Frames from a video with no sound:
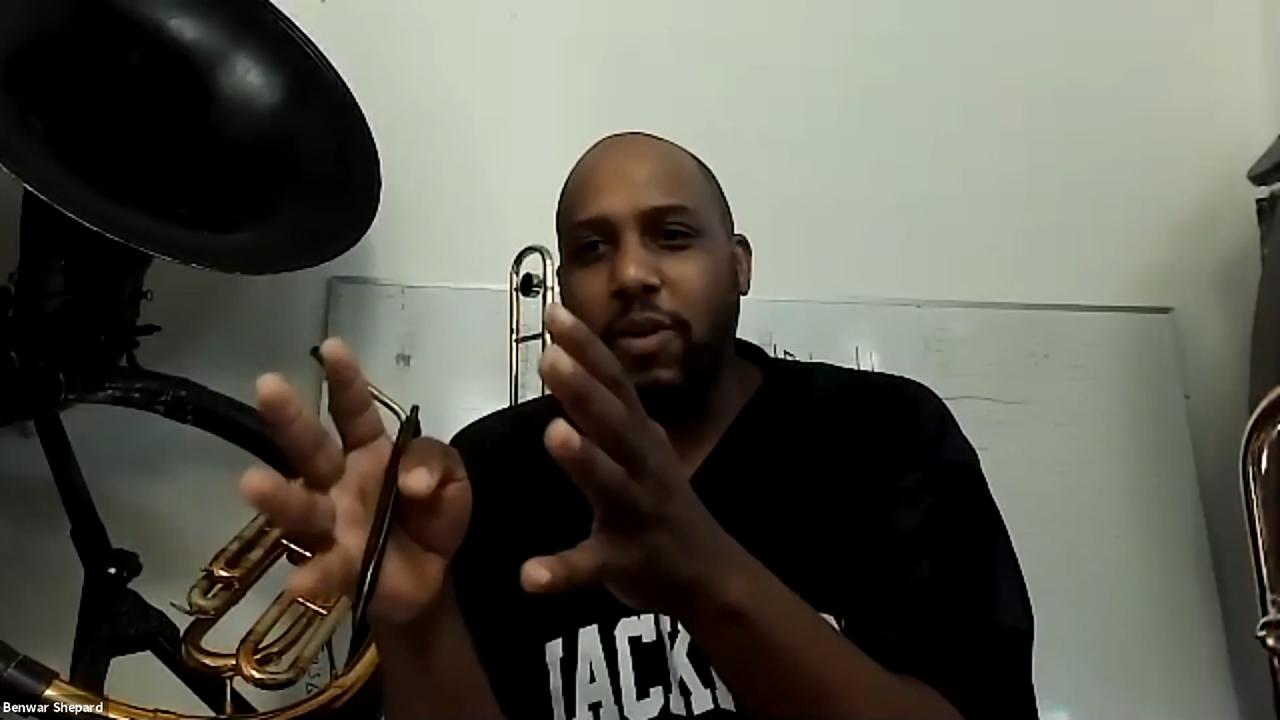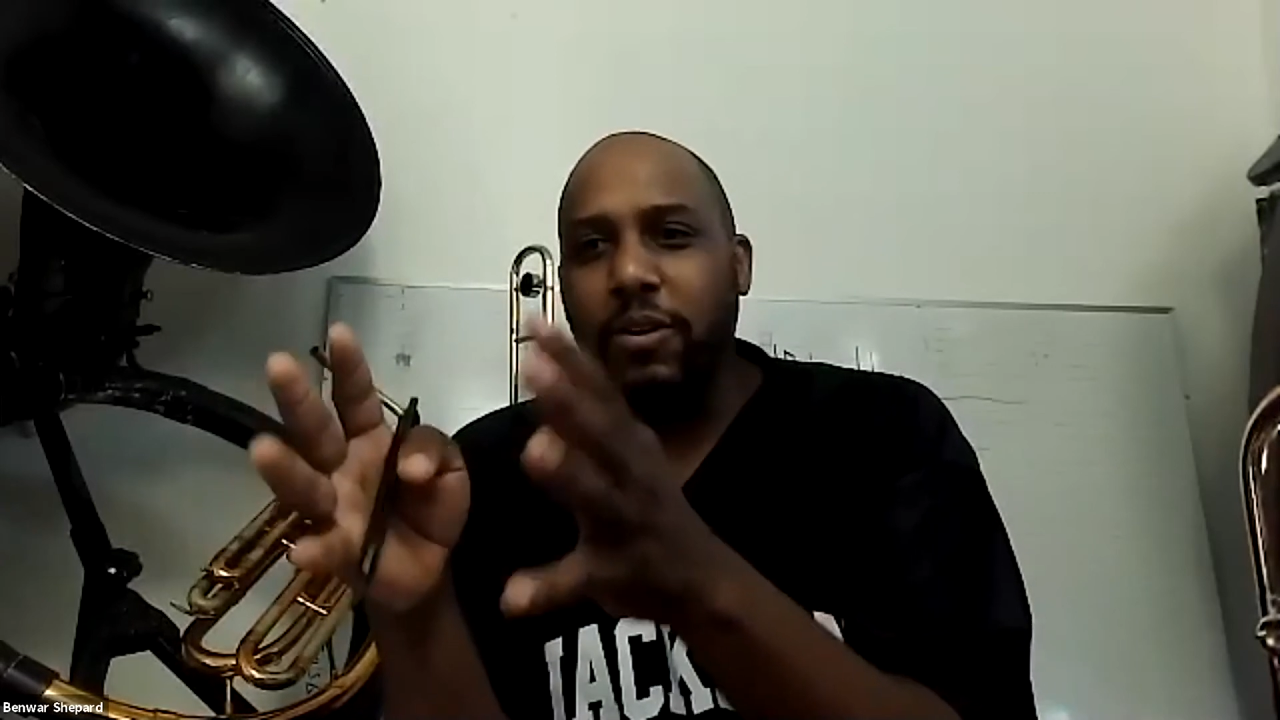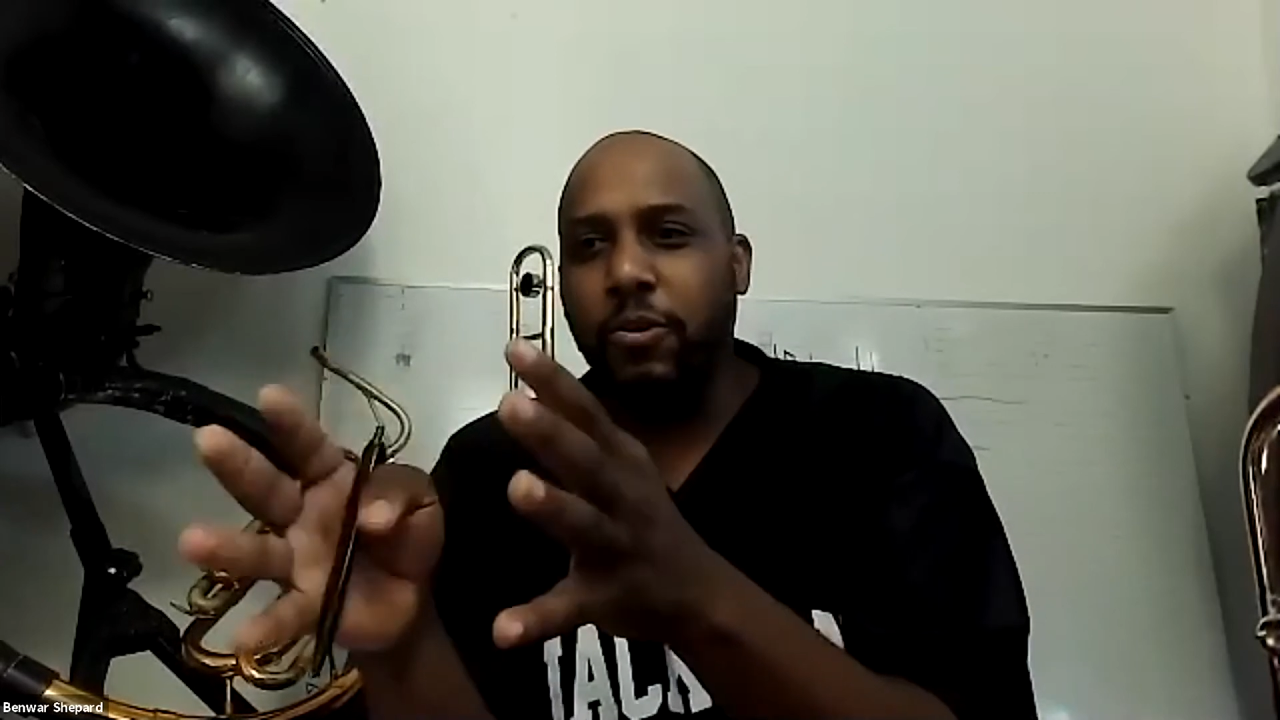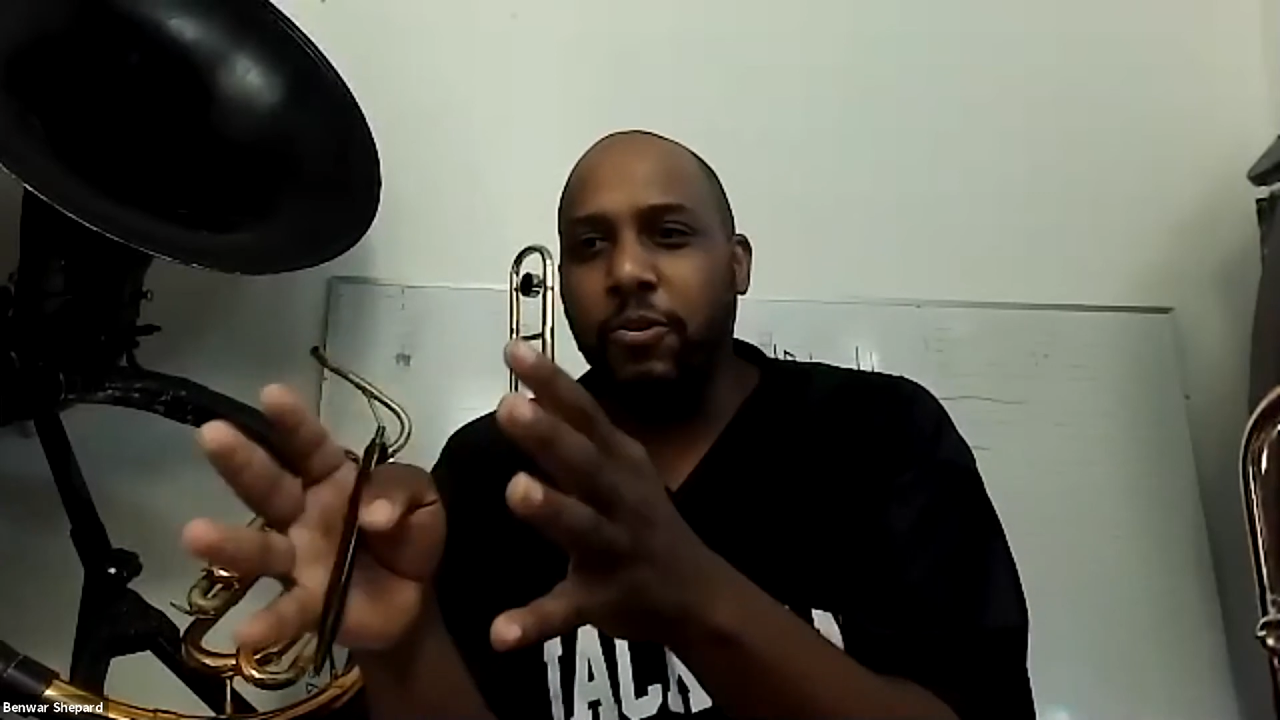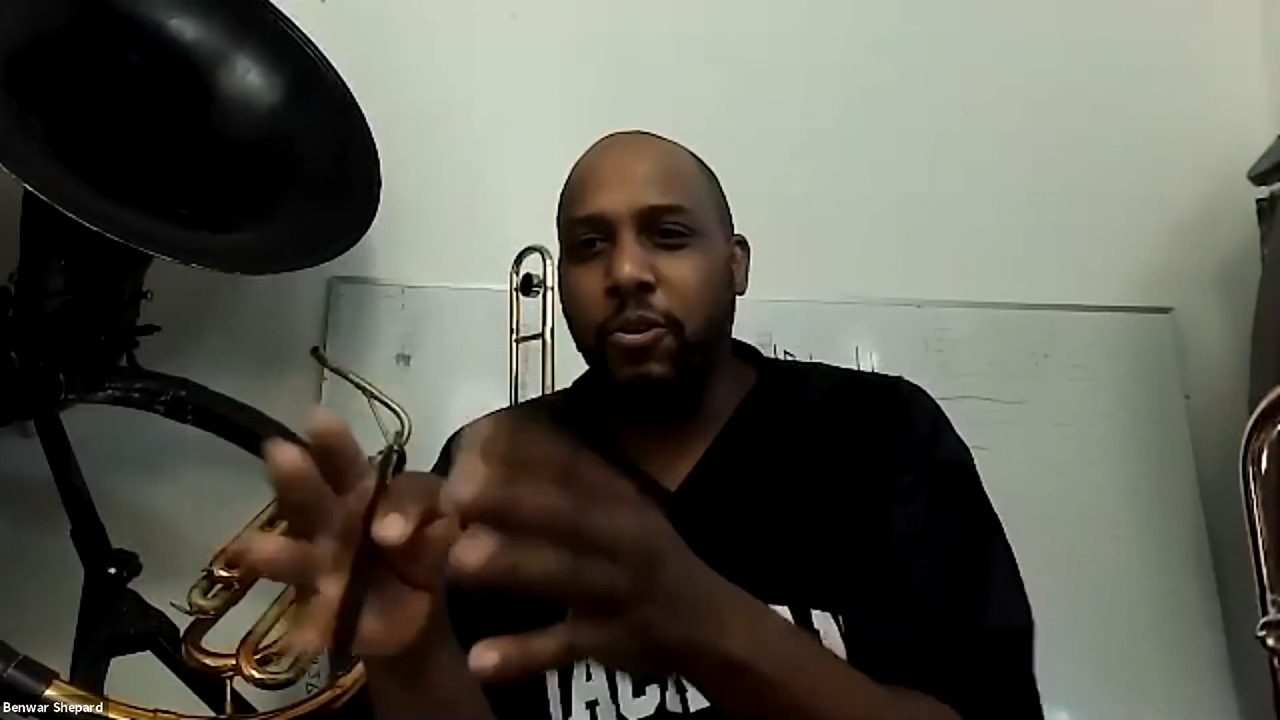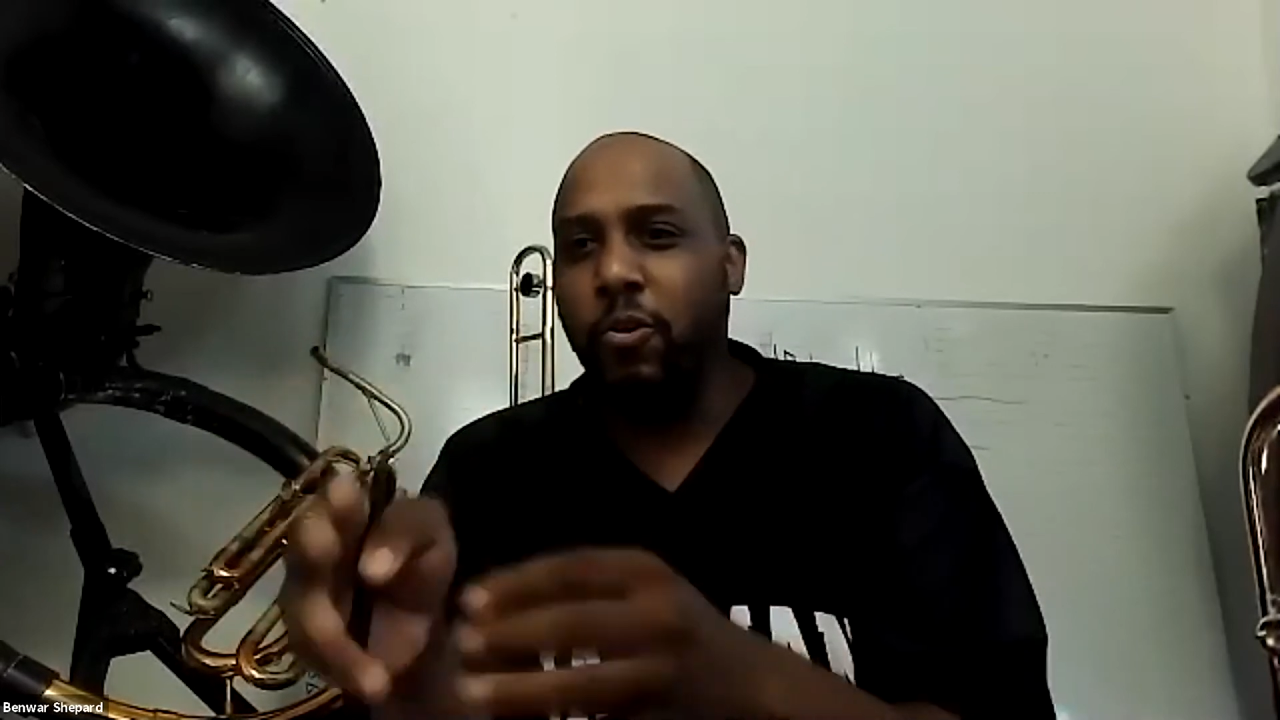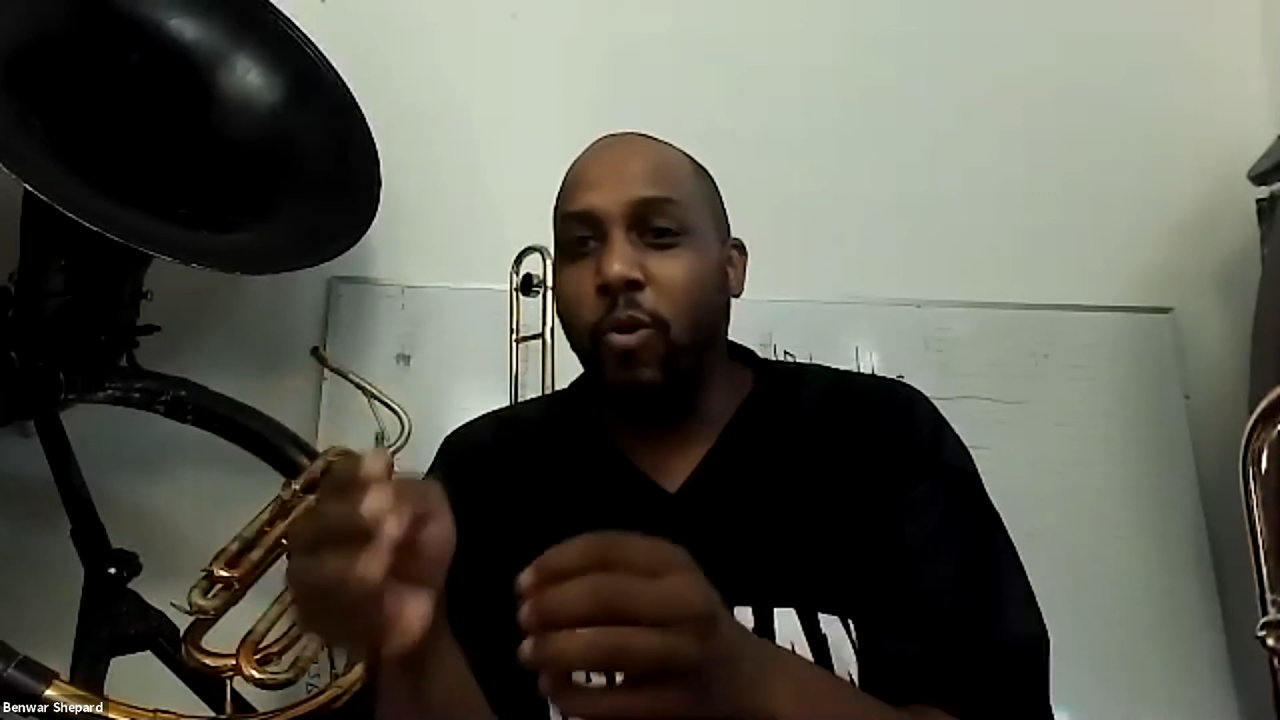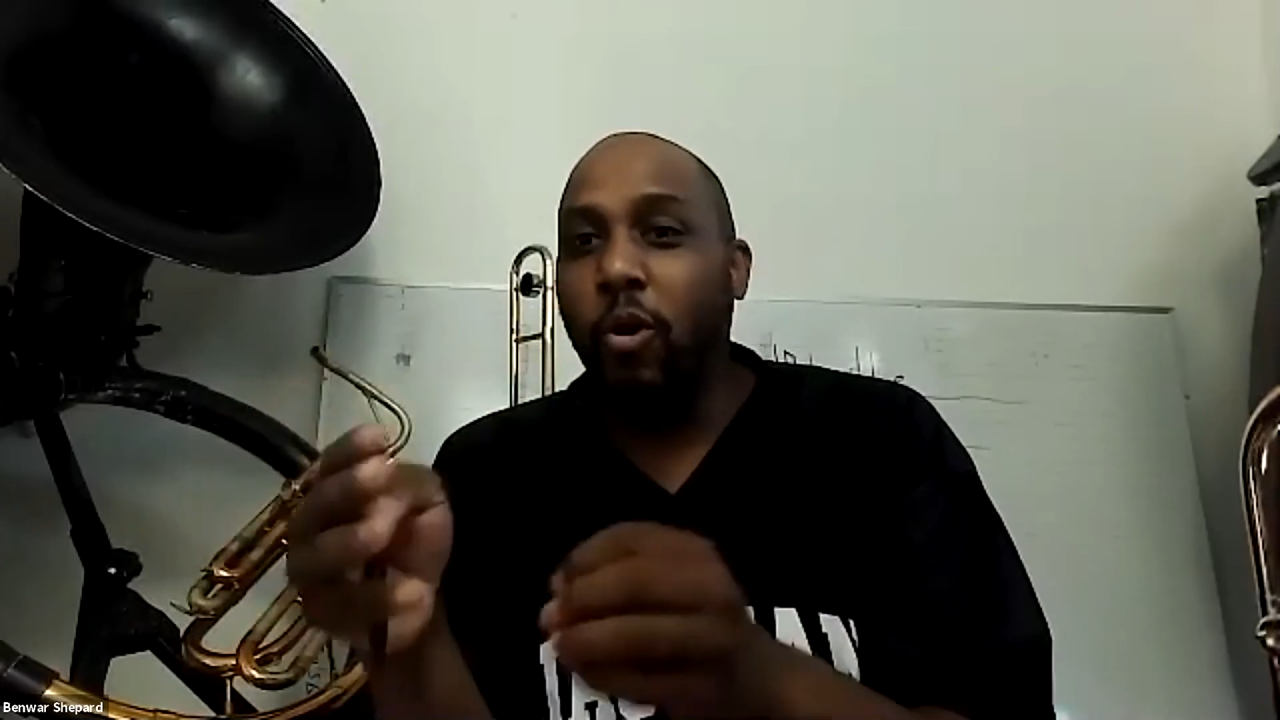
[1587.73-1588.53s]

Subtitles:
route you can do,